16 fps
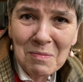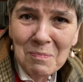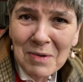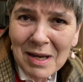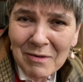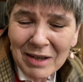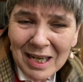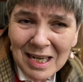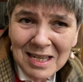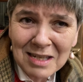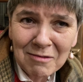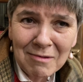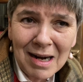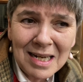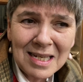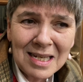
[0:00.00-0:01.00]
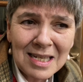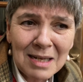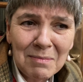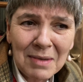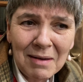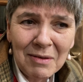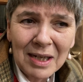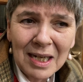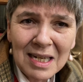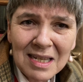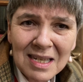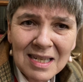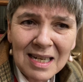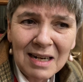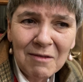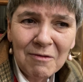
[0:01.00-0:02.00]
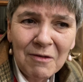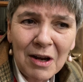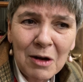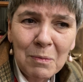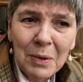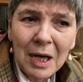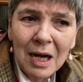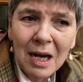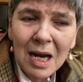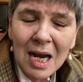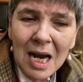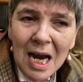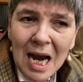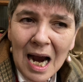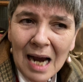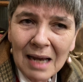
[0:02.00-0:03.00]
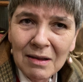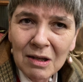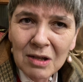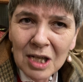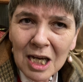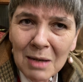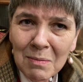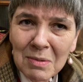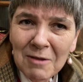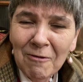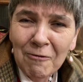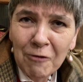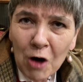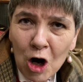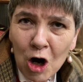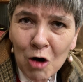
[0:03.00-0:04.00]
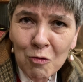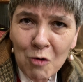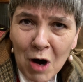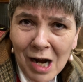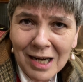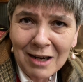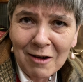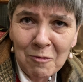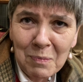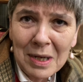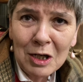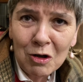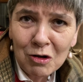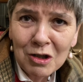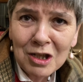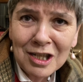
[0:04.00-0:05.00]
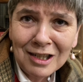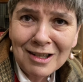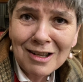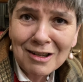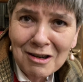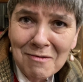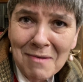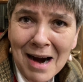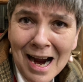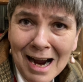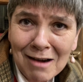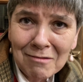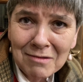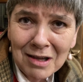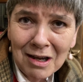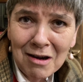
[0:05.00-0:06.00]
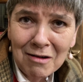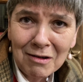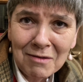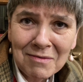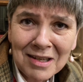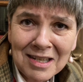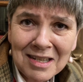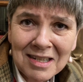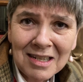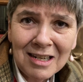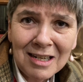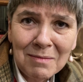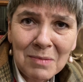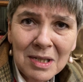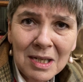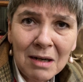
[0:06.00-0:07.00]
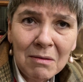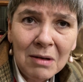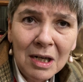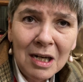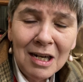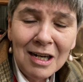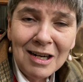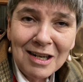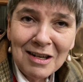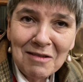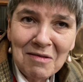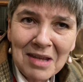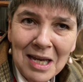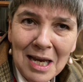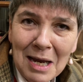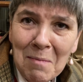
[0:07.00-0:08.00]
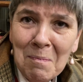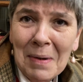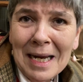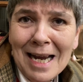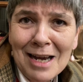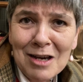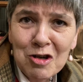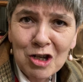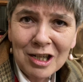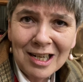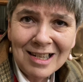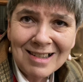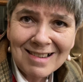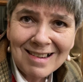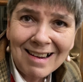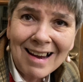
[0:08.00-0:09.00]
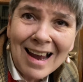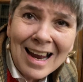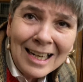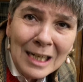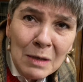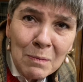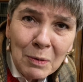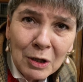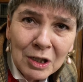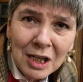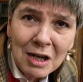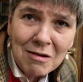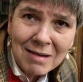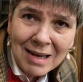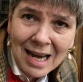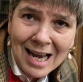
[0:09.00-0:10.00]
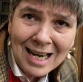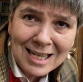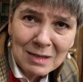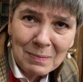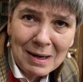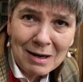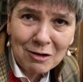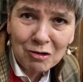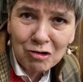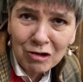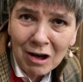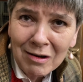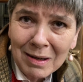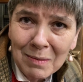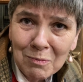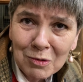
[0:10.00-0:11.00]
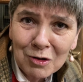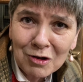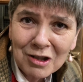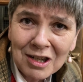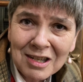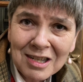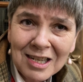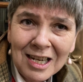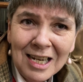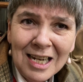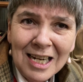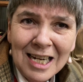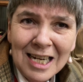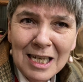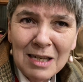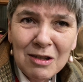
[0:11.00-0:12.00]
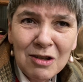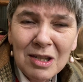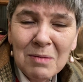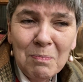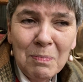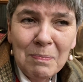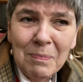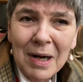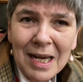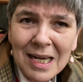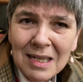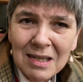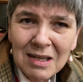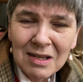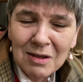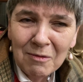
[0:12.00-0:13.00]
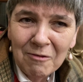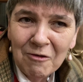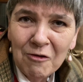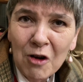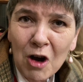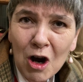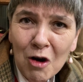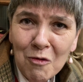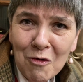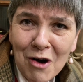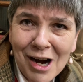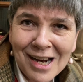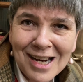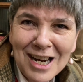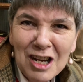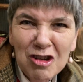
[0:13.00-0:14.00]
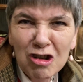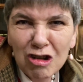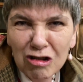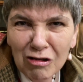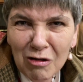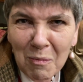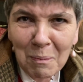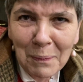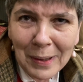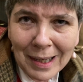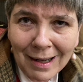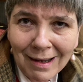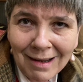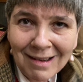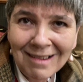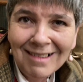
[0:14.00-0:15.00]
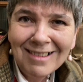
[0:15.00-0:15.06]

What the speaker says: giving into racism, giving into xenophobia. And the terms far right have been uttered throughout the whole of this time. So the implication is that anybody who cares about controlling borders is just playing to some far right Trumpian,